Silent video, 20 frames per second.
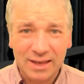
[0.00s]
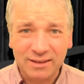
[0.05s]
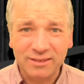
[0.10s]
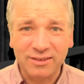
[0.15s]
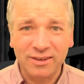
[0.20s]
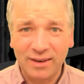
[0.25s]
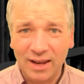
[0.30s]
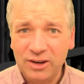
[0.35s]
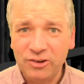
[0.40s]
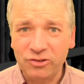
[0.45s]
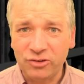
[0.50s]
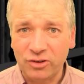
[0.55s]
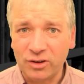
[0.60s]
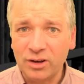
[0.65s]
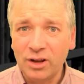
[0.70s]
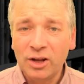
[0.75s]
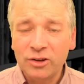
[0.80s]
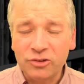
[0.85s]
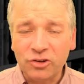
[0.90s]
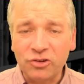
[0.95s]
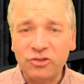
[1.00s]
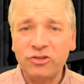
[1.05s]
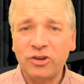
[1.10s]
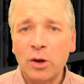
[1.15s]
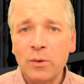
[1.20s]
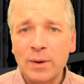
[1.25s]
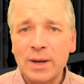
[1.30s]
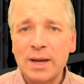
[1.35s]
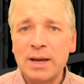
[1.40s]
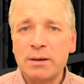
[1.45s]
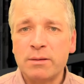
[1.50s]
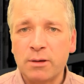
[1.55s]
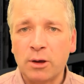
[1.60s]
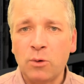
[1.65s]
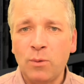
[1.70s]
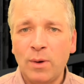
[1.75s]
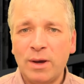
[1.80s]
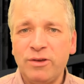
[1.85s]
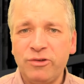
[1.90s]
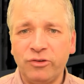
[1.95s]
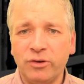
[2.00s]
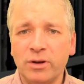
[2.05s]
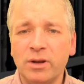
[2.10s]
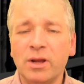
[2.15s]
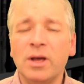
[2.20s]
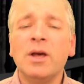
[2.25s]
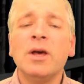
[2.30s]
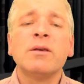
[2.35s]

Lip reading: intonation to show it's a question.